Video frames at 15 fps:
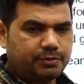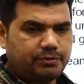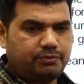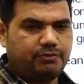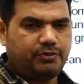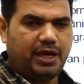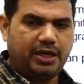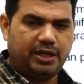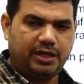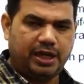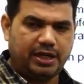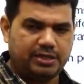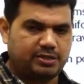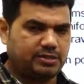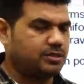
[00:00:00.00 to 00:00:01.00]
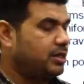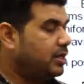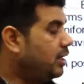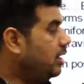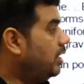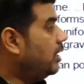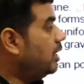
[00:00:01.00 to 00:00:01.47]
Very nice.
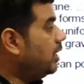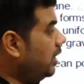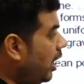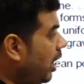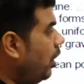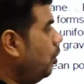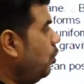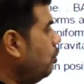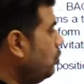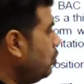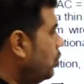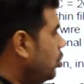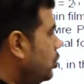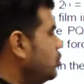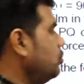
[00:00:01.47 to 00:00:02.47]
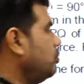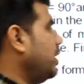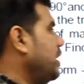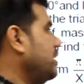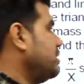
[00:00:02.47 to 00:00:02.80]
Now, you can